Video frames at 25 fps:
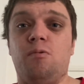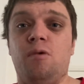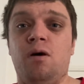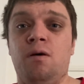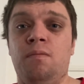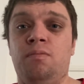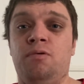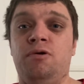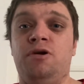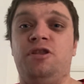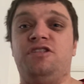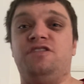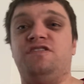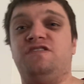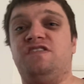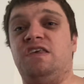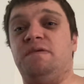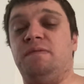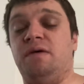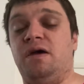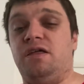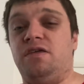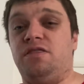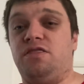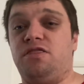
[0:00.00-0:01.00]
one point in this
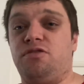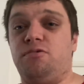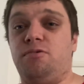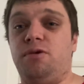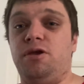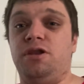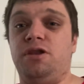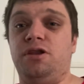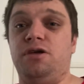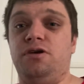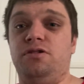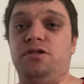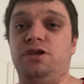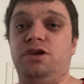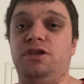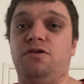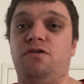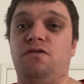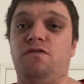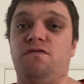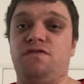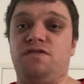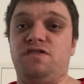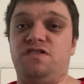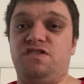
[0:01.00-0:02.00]
game had a 3-0 lead
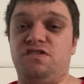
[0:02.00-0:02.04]
over